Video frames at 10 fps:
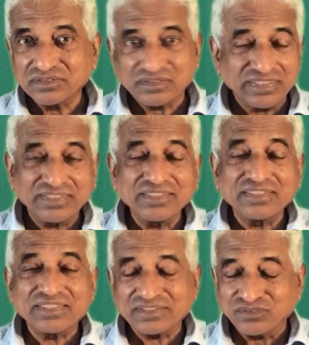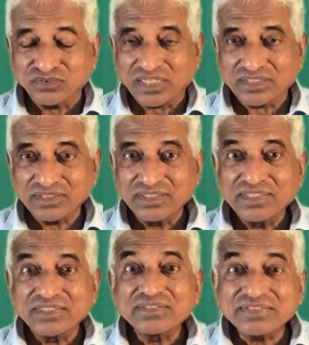They didn't do that.
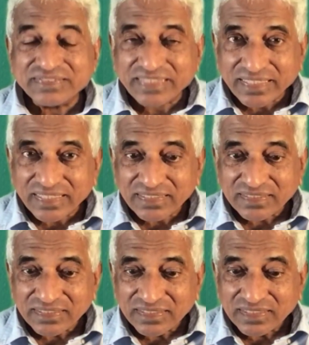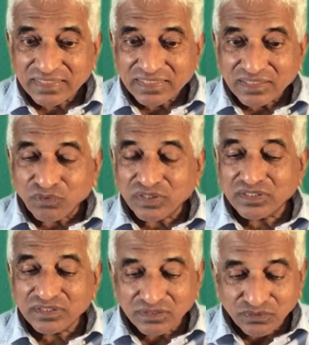Second, what
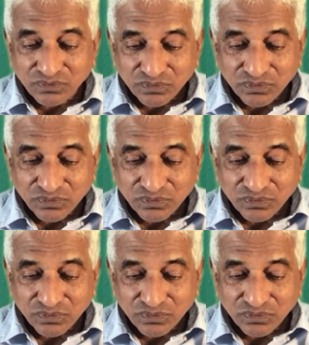did they do?